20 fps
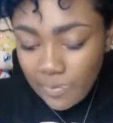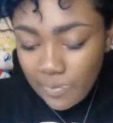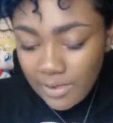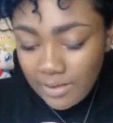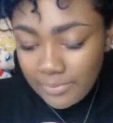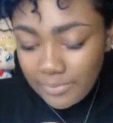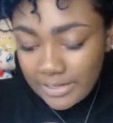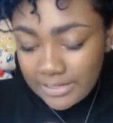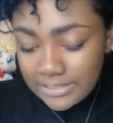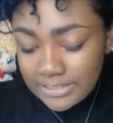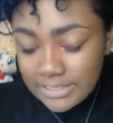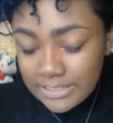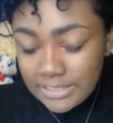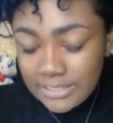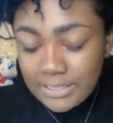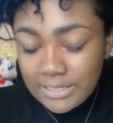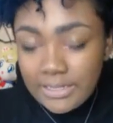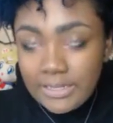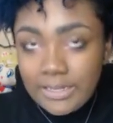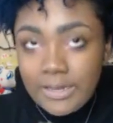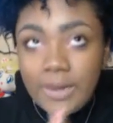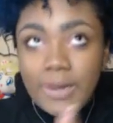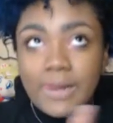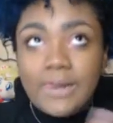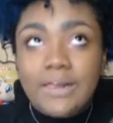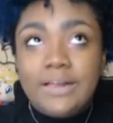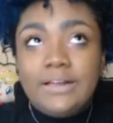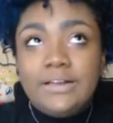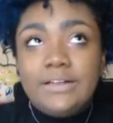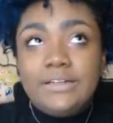But
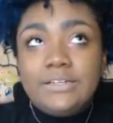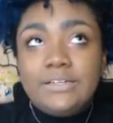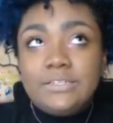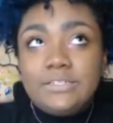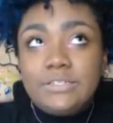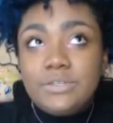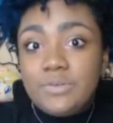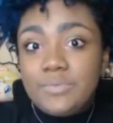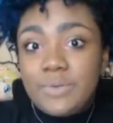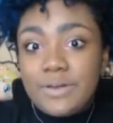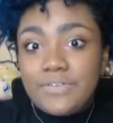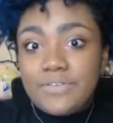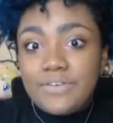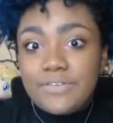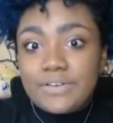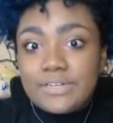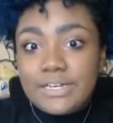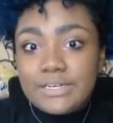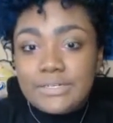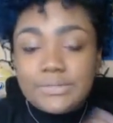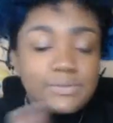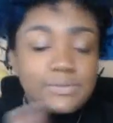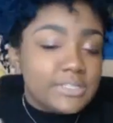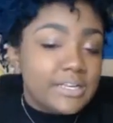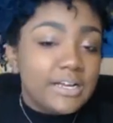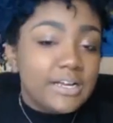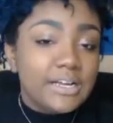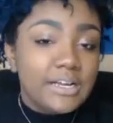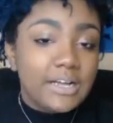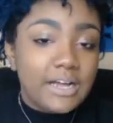2 of my favorite tattoos.
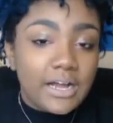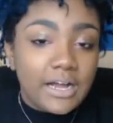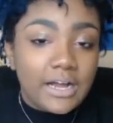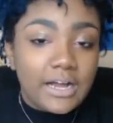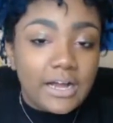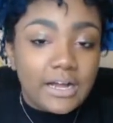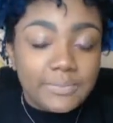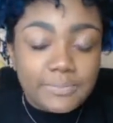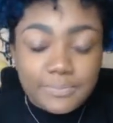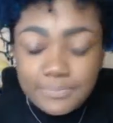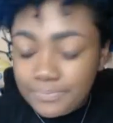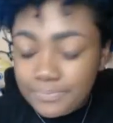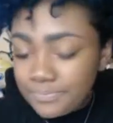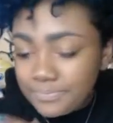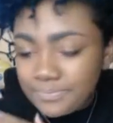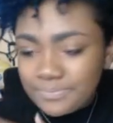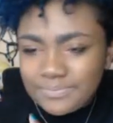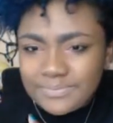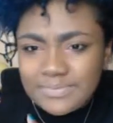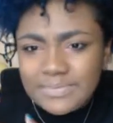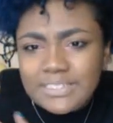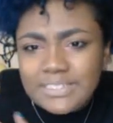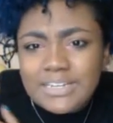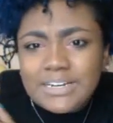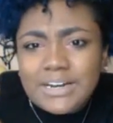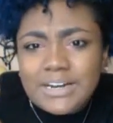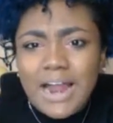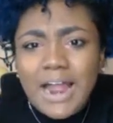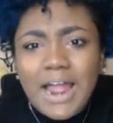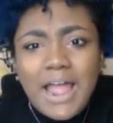I
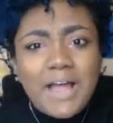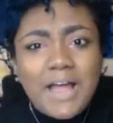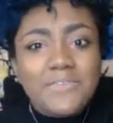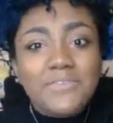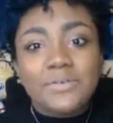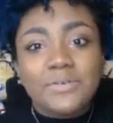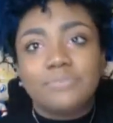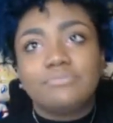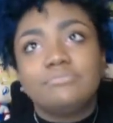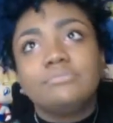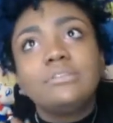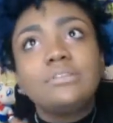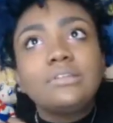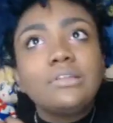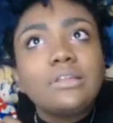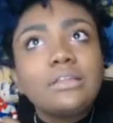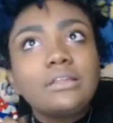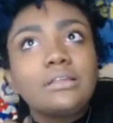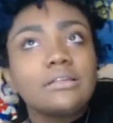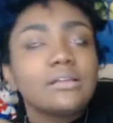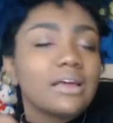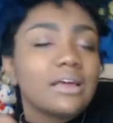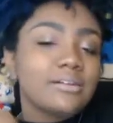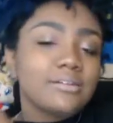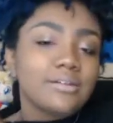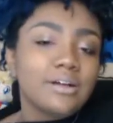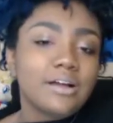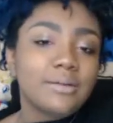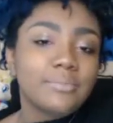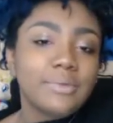have a, I don't know
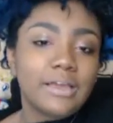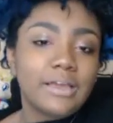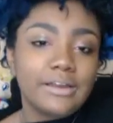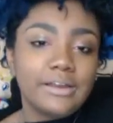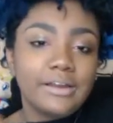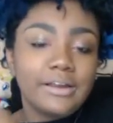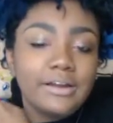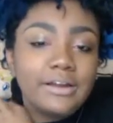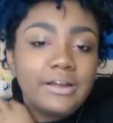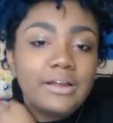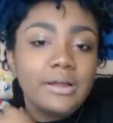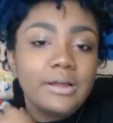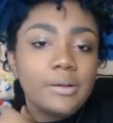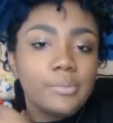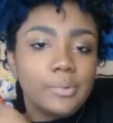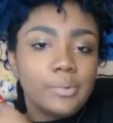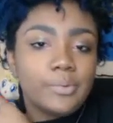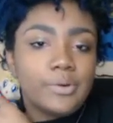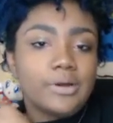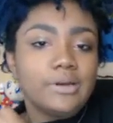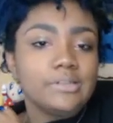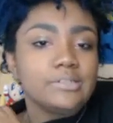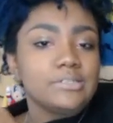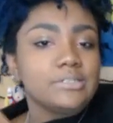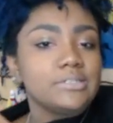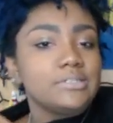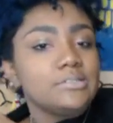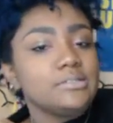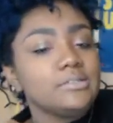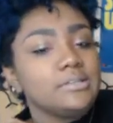how I'm getting here, but we're gonna
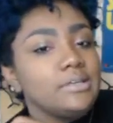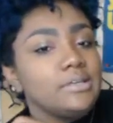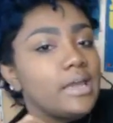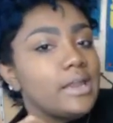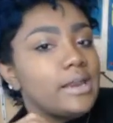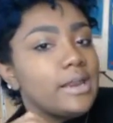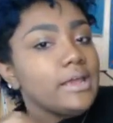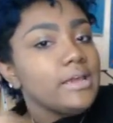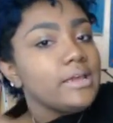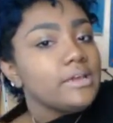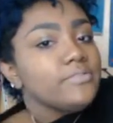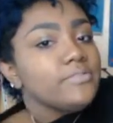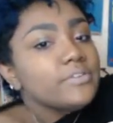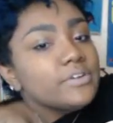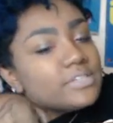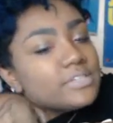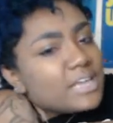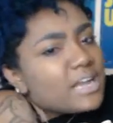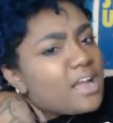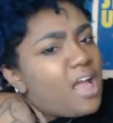just get naked for a sec.